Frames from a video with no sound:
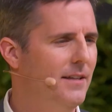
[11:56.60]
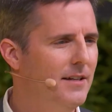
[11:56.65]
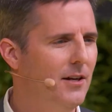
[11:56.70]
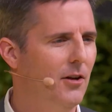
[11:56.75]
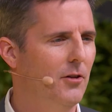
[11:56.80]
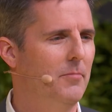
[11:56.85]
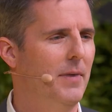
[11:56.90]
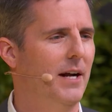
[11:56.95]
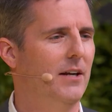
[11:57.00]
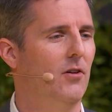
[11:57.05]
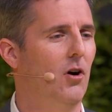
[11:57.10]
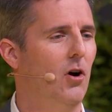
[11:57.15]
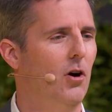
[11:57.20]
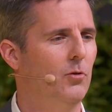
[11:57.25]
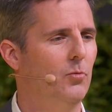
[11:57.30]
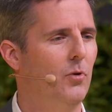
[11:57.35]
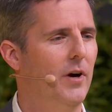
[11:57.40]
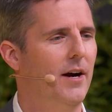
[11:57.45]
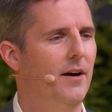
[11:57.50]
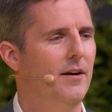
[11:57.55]
you know, the amount of
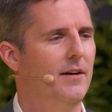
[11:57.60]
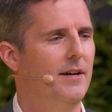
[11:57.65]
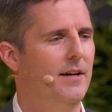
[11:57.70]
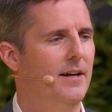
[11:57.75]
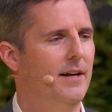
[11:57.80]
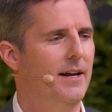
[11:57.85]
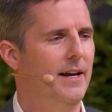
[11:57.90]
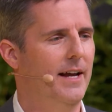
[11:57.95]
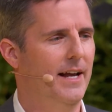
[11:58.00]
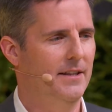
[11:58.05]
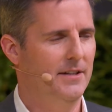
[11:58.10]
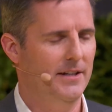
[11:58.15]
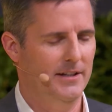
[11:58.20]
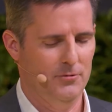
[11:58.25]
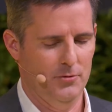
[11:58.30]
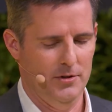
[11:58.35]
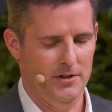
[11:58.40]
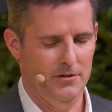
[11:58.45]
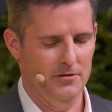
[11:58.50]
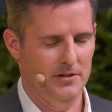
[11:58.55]
hardware and
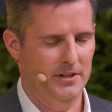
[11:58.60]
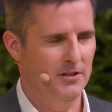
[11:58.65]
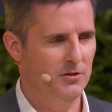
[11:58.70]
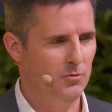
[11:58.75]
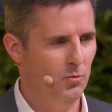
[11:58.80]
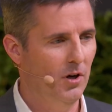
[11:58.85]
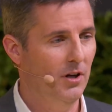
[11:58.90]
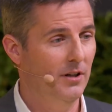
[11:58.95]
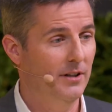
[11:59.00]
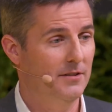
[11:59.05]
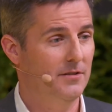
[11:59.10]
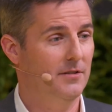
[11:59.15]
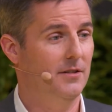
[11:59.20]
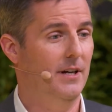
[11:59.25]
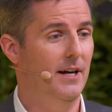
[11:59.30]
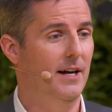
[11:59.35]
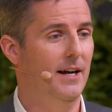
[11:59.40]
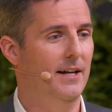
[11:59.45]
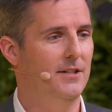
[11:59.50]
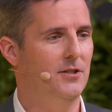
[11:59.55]
things we're using as well as
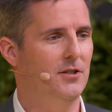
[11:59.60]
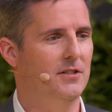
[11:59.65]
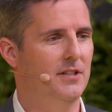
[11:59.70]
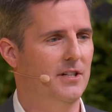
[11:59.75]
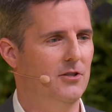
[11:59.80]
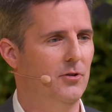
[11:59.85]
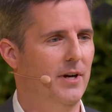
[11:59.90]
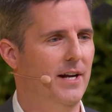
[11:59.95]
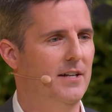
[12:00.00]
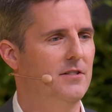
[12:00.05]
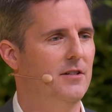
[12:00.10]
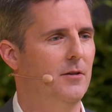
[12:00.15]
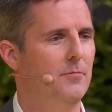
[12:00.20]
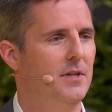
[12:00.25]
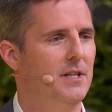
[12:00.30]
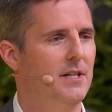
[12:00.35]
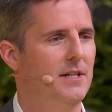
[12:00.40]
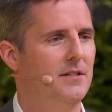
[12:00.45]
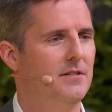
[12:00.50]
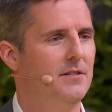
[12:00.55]
uh, just address
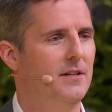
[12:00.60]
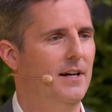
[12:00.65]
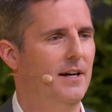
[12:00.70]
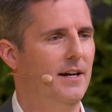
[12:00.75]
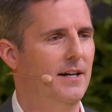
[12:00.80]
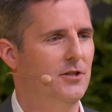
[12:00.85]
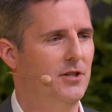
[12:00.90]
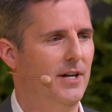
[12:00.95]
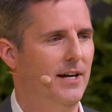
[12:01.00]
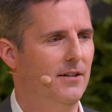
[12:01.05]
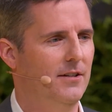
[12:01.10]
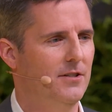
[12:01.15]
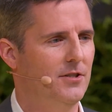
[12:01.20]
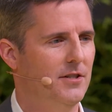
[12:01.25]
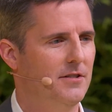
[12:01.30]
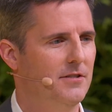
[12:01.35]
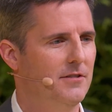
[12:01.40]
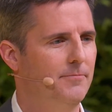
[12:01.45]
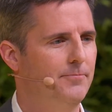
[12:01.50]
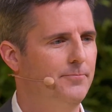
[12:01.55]
some of these
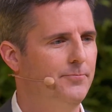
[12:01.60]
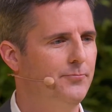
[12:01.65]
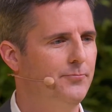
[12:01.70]
challenges.